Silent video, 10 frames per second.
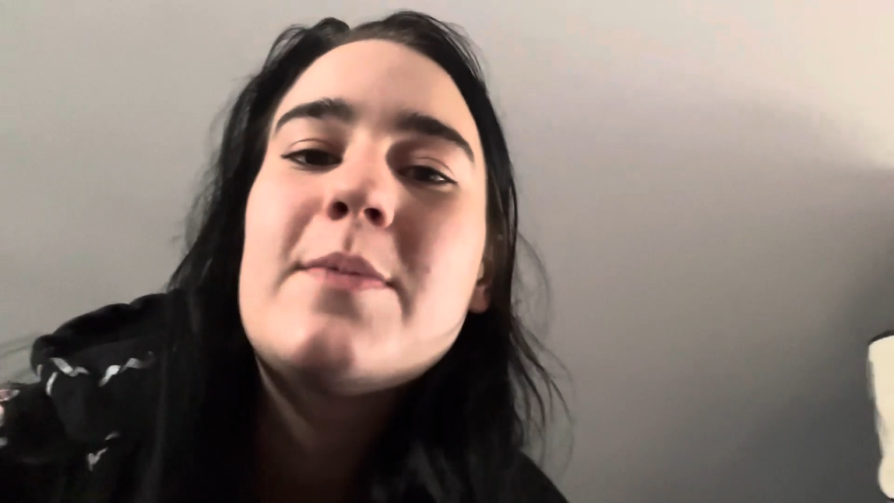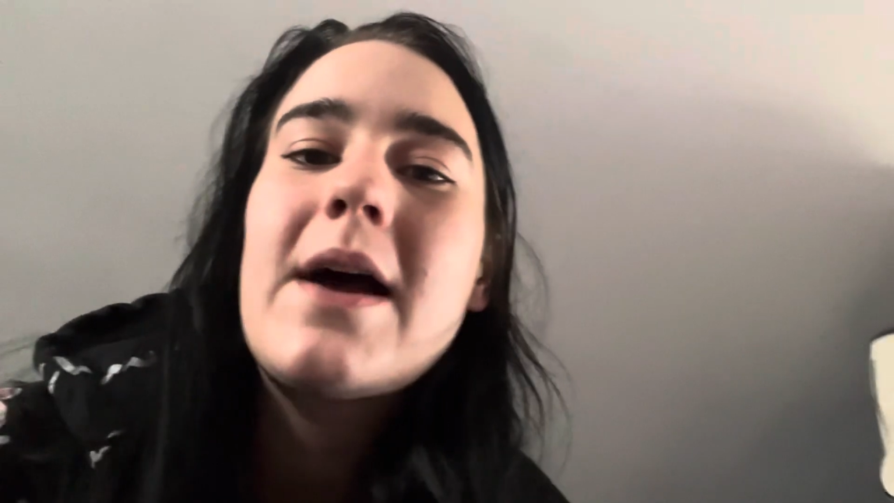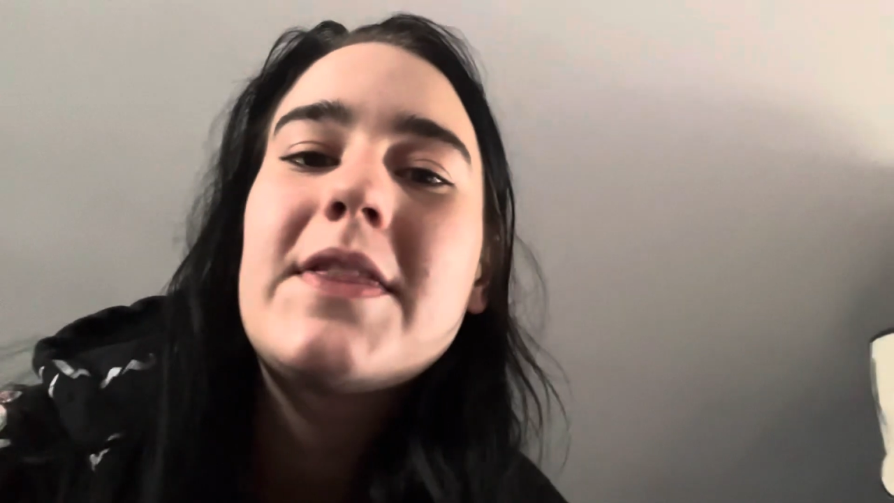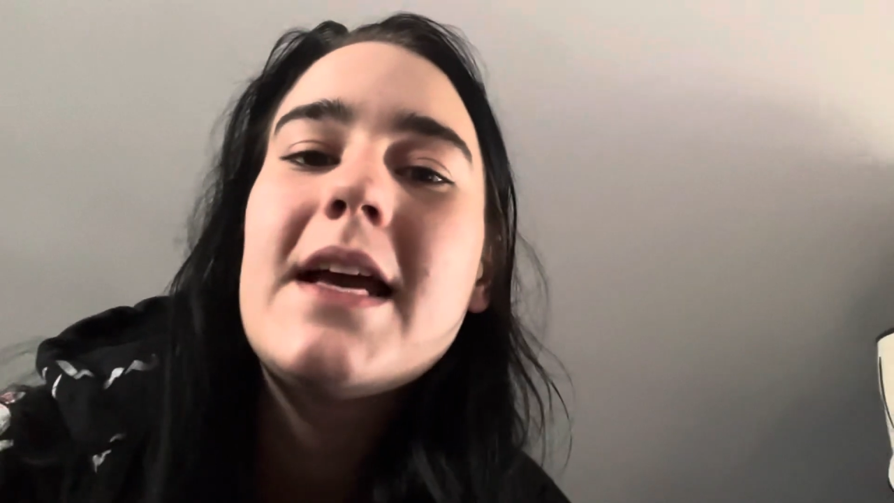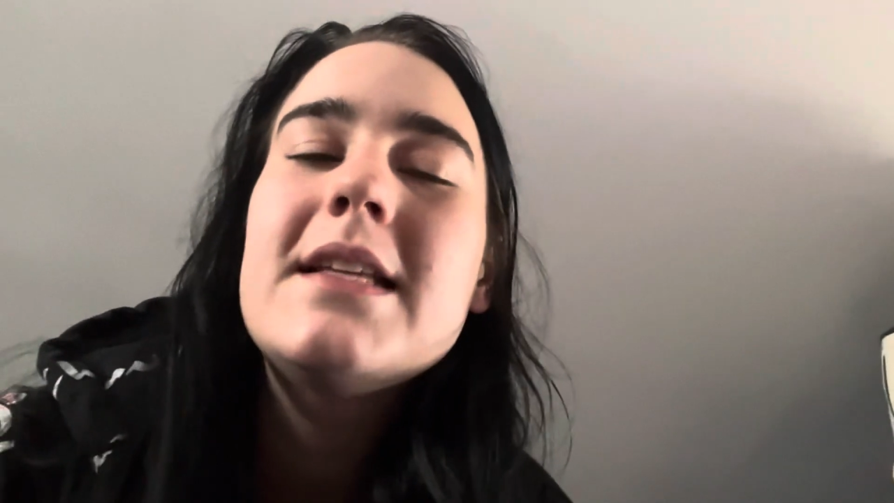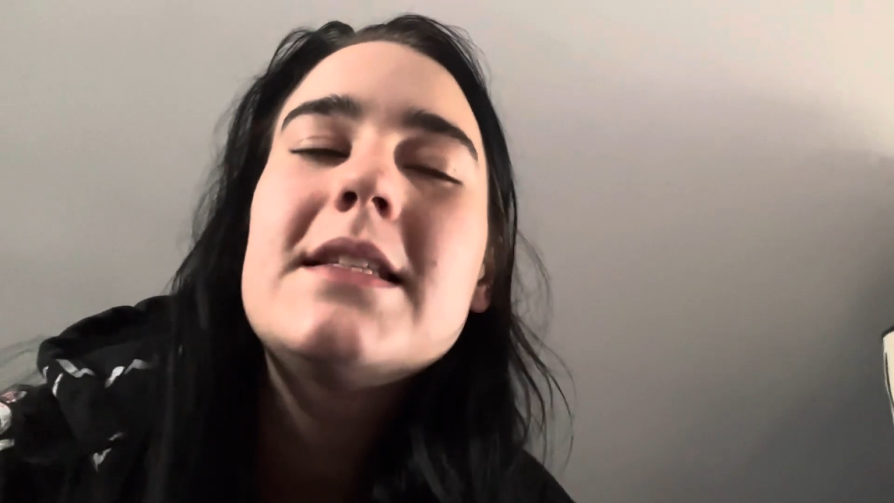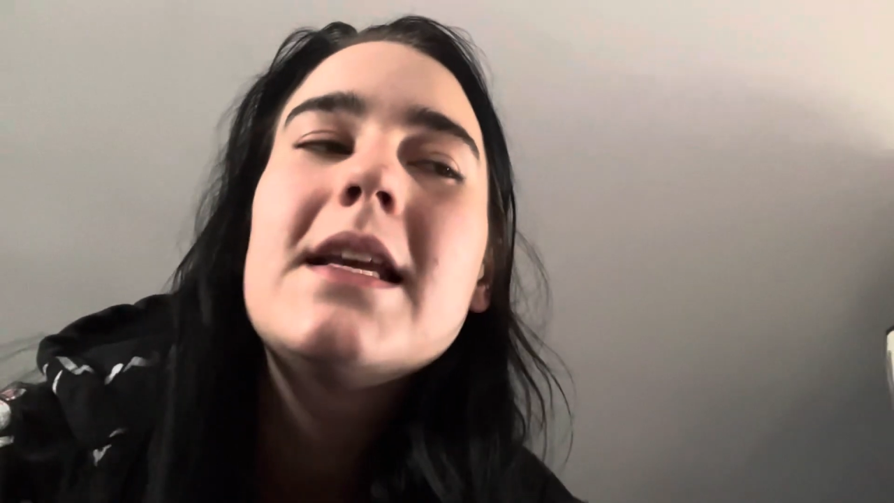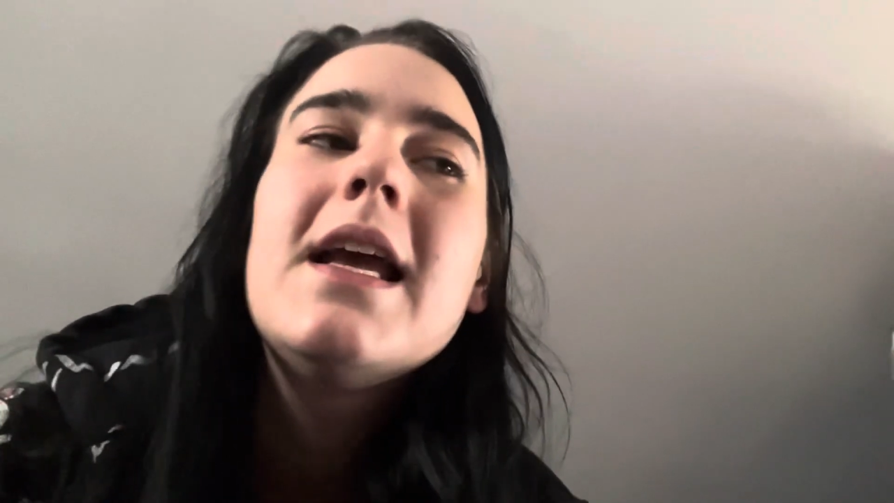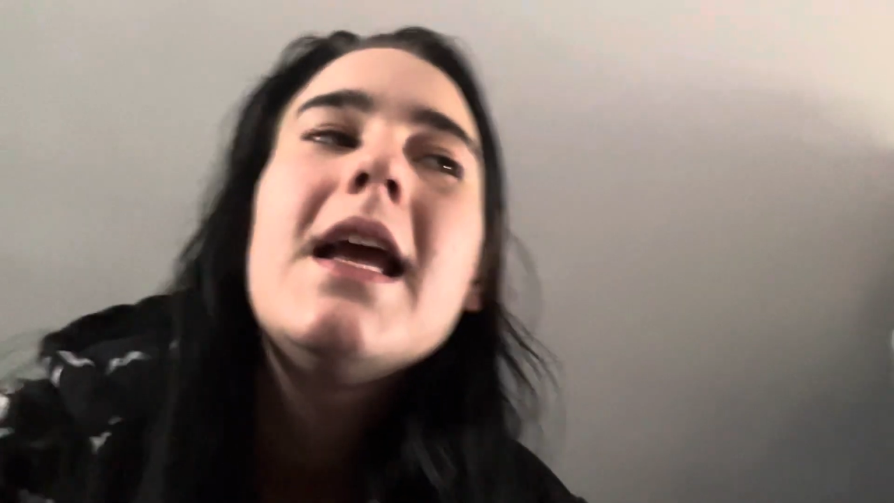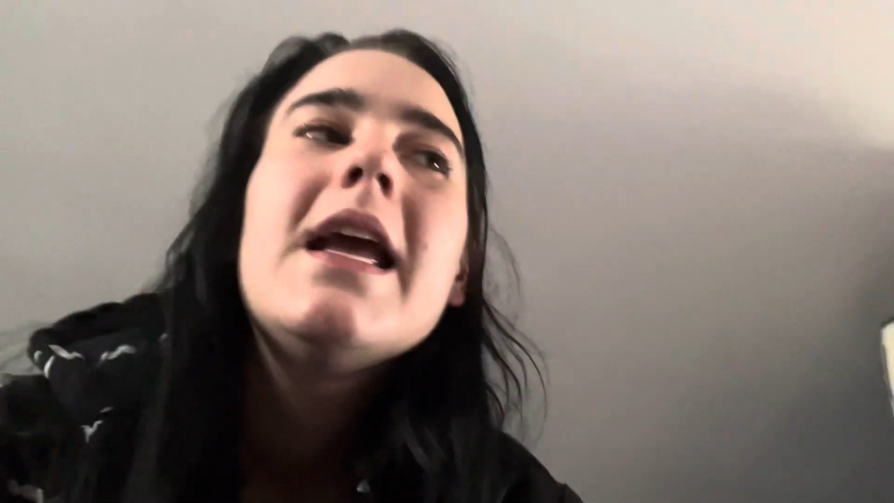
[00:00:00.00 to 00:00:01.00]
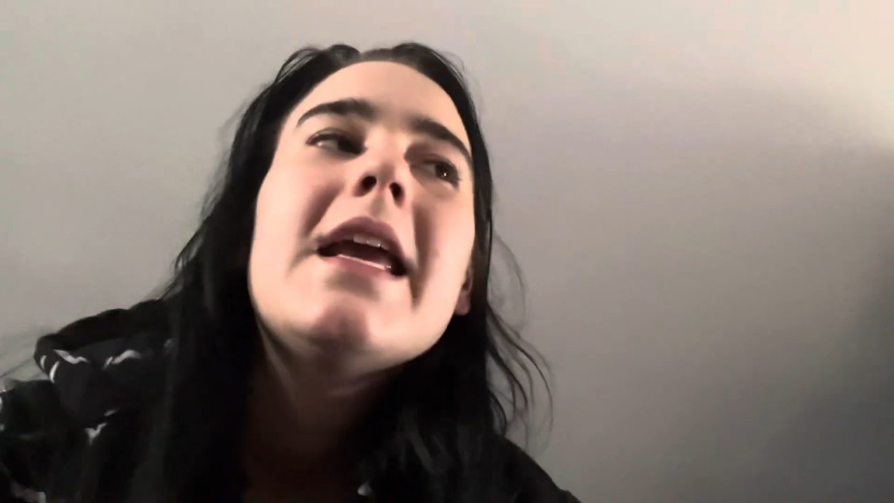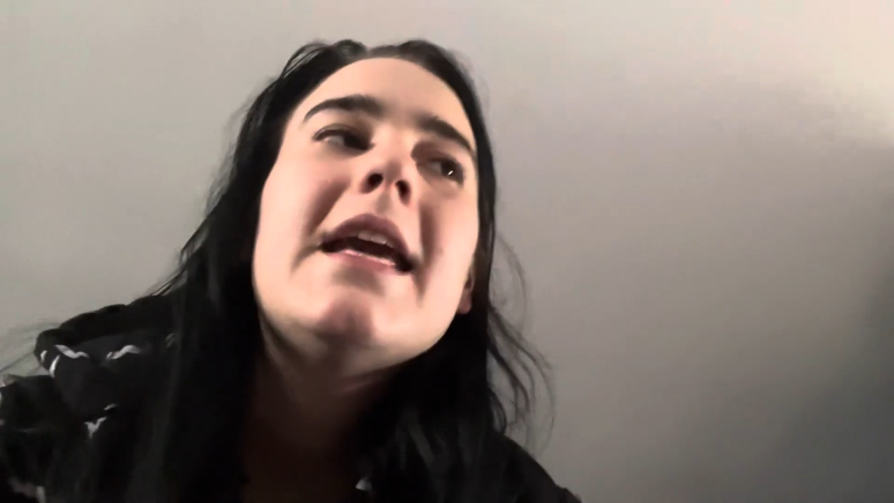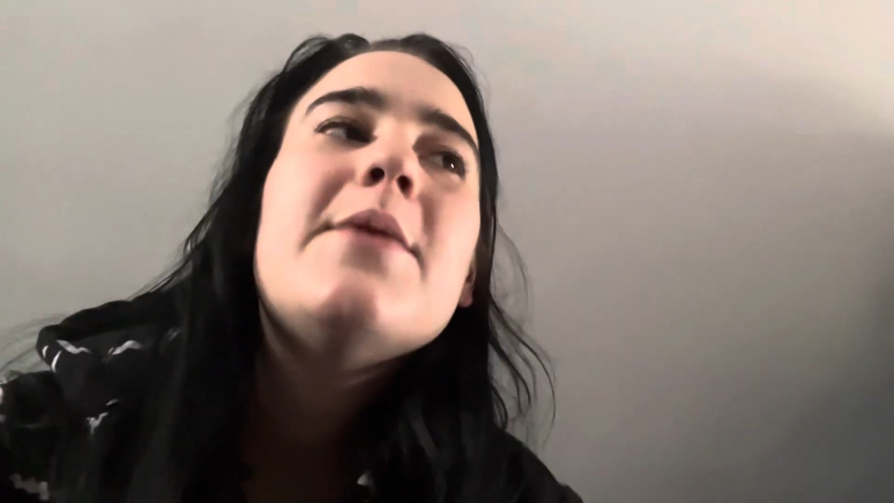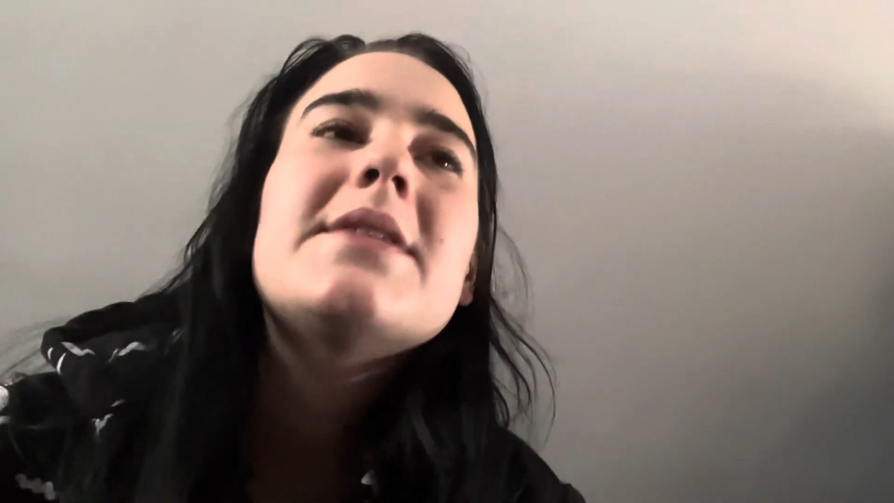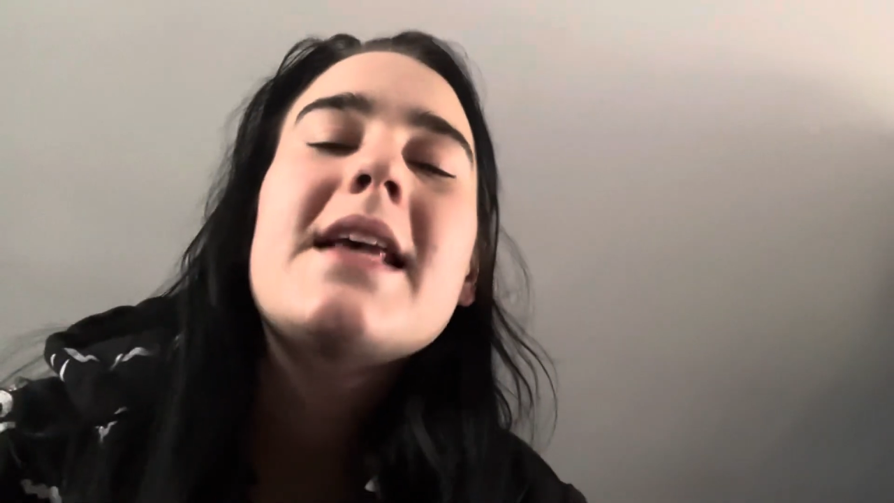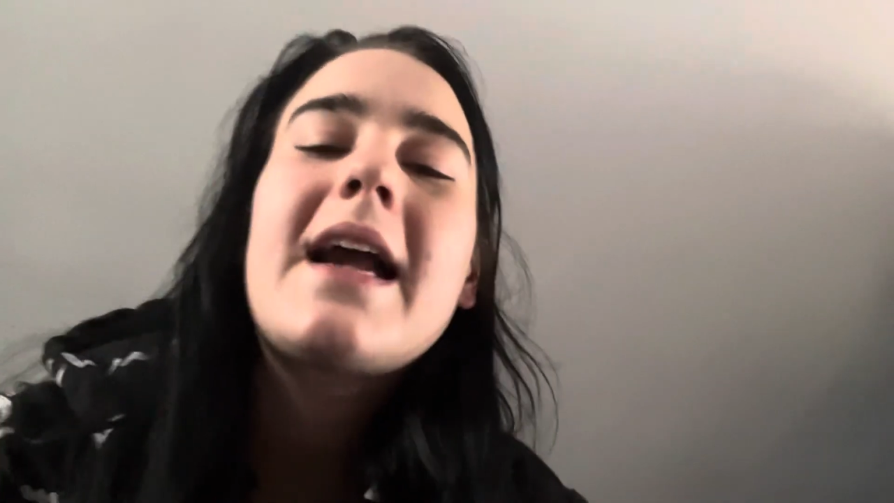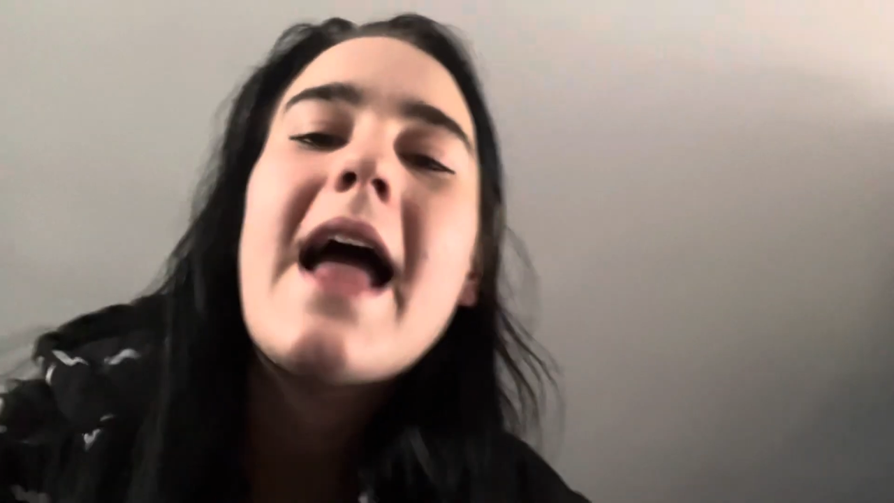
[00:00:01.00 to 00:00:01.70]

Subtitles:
about this, he was like,